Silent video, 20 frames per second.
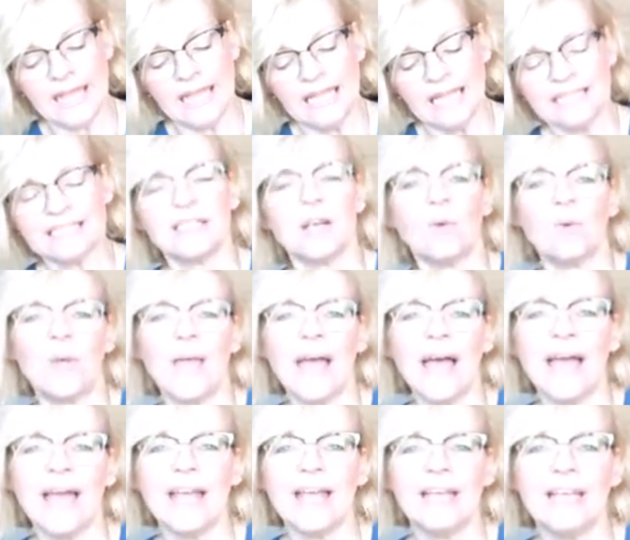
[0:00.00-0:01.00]
It's
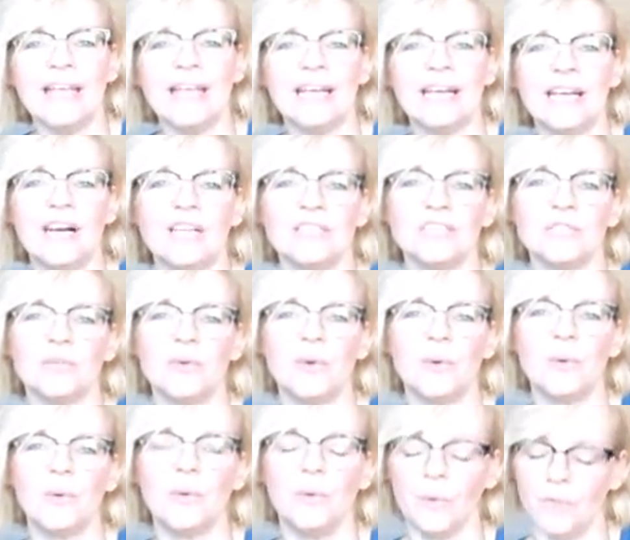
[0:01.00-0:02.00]
okay, I don't
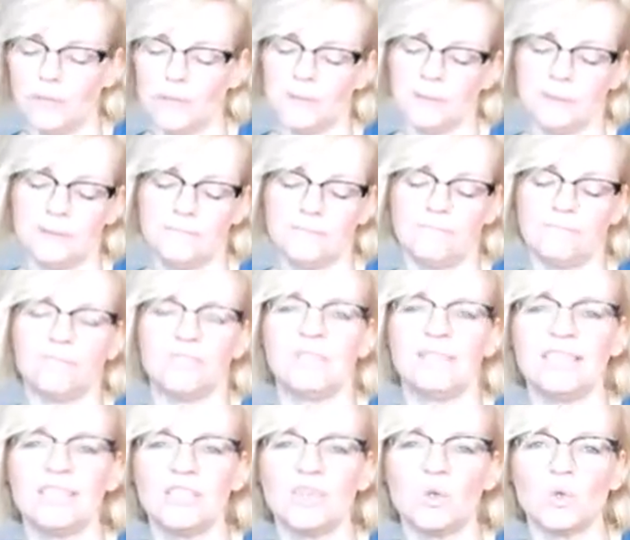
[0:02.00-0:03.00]
know,
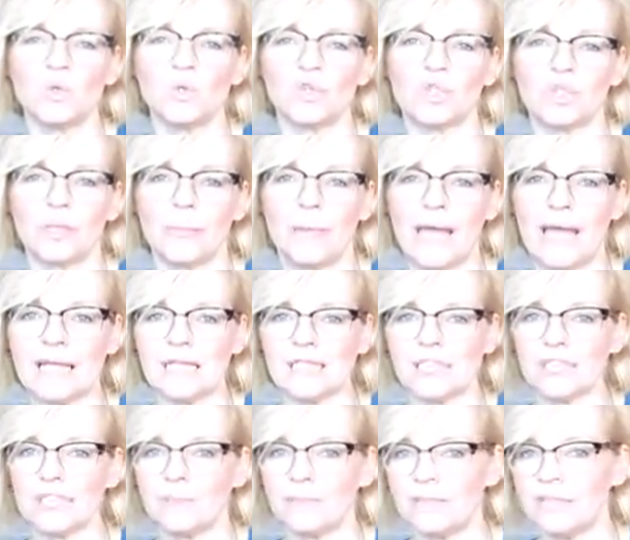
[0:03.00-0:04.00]
it's not the
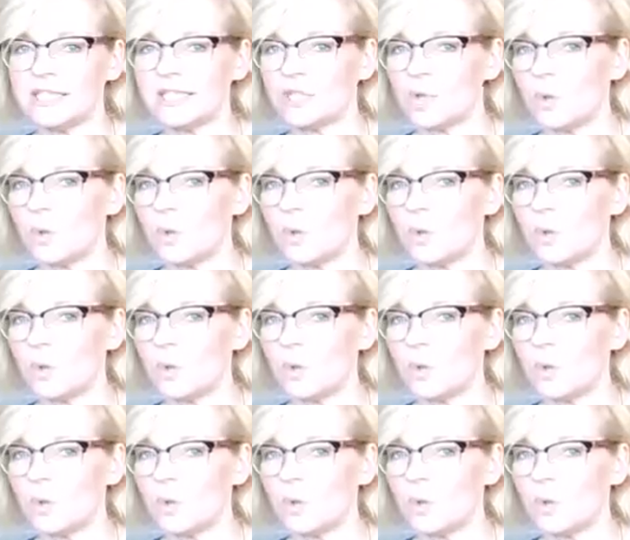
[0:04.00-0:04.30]
best, but it's